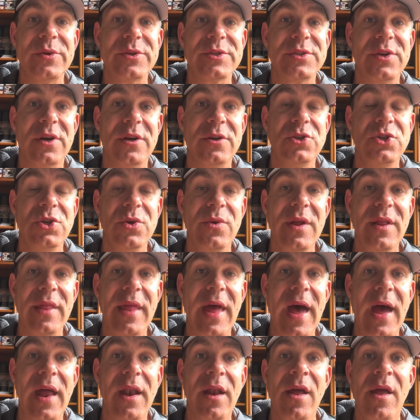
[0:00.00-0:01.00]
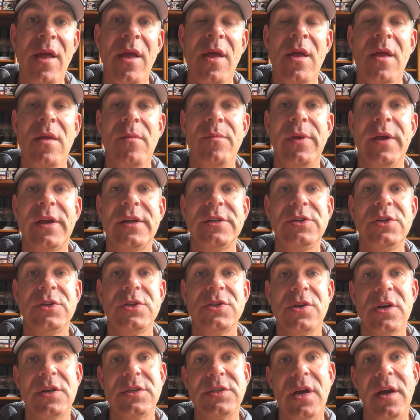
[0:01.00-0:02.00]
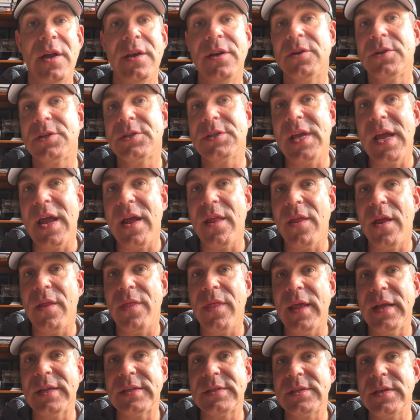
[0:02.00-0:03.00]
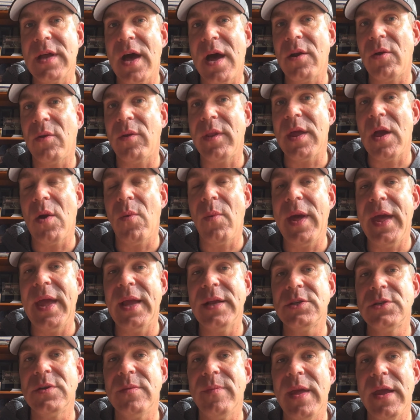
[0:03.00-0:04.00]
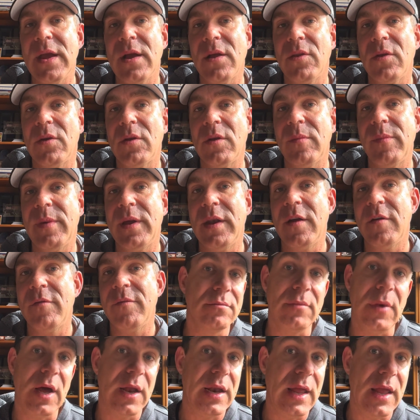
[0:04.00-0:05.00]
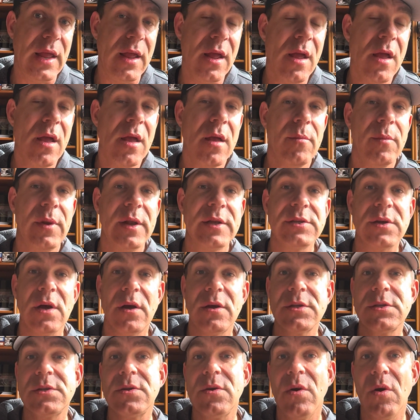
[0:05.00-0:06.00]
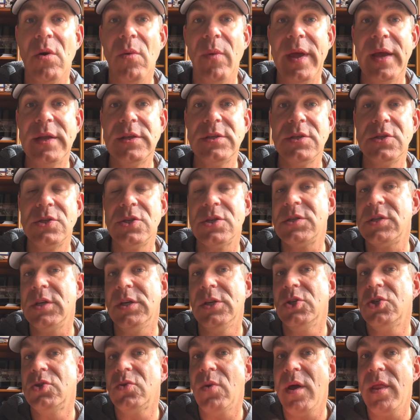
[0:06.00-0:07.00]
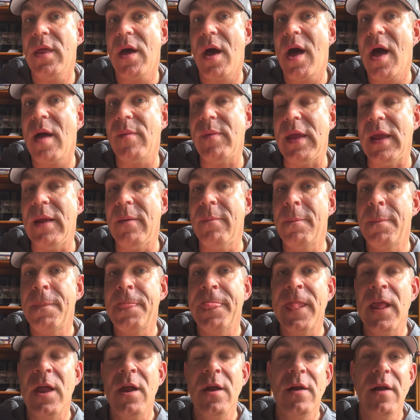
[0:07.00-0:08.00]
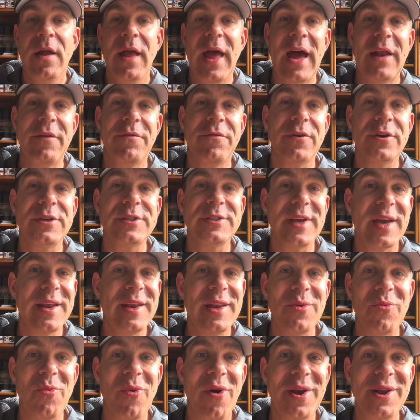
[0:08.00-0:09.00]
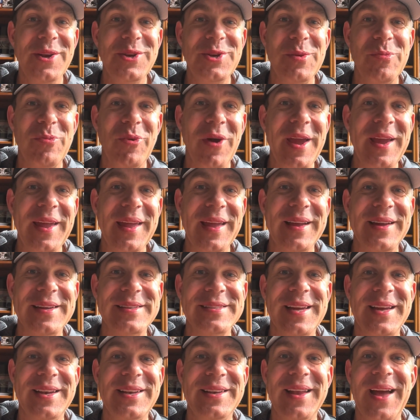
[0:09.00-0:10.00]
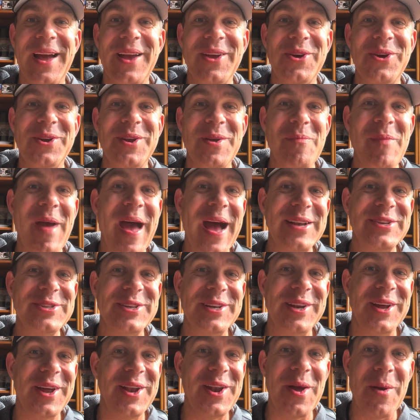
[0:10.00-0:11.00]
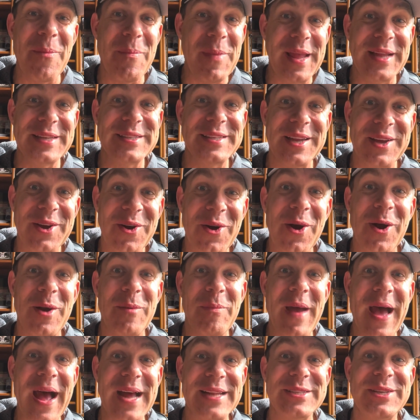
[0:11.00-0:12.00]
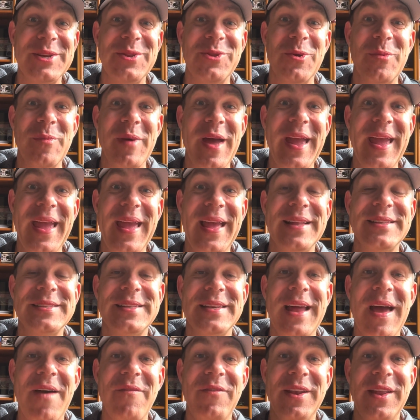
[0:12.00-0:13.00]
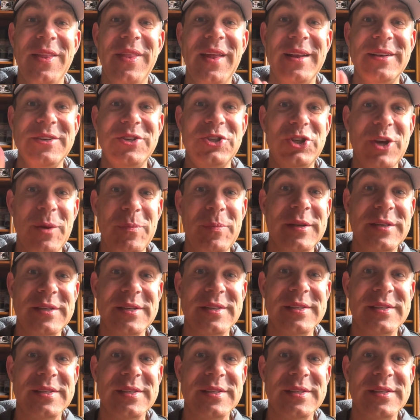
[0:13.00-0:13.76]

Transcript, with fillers: start doing that because you start to understand that it's not only a way to make a little bit of money, but it's also a way to just enjoy the hobby. At first, I didn't want to do breaking because I, I couldn't imagine an amazing card passing through my hands and having to then ship it to